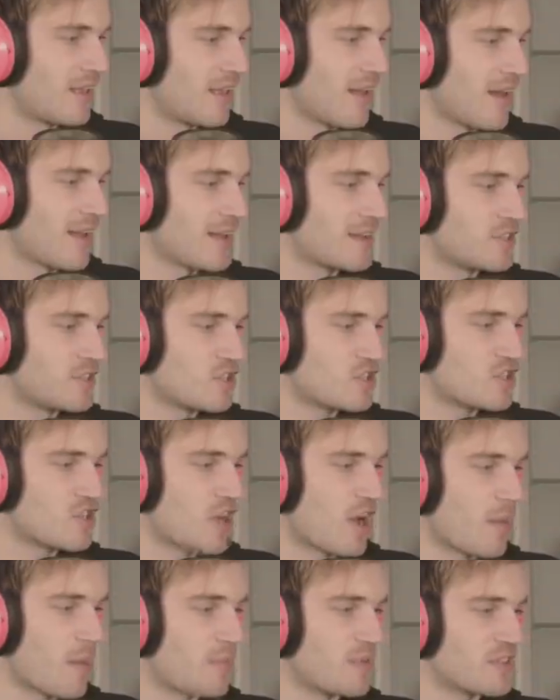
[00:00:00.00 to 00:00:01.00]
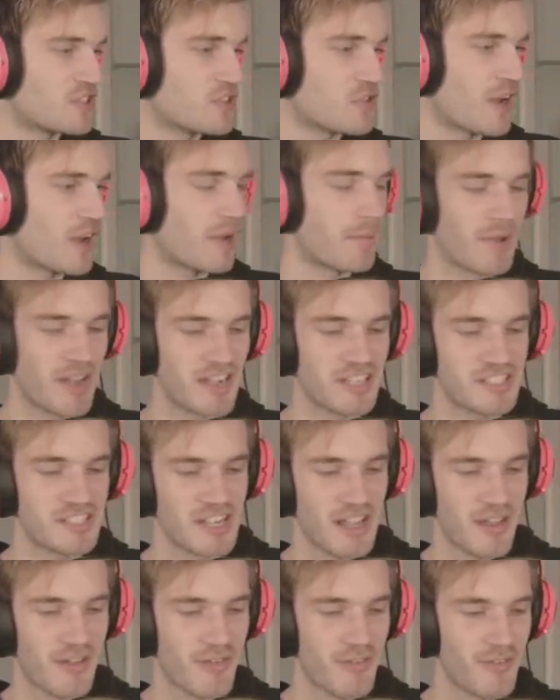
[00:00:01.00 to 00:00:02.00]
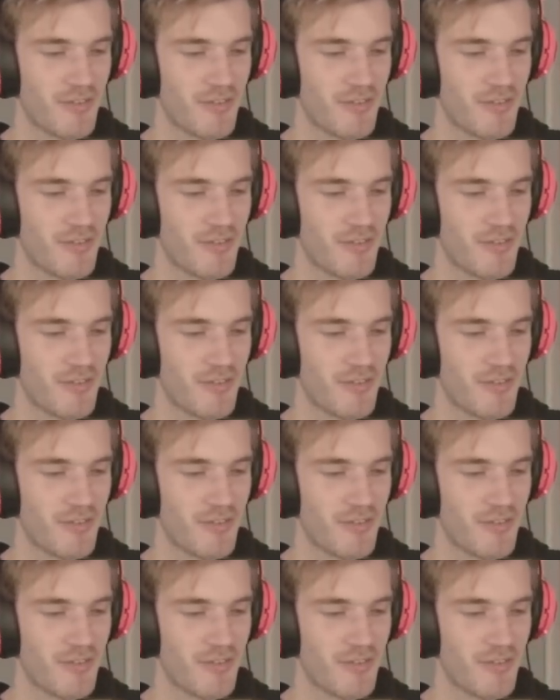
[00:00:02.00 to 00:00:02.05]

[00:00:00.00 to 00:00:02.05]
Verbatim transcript: I can just copy strike myself.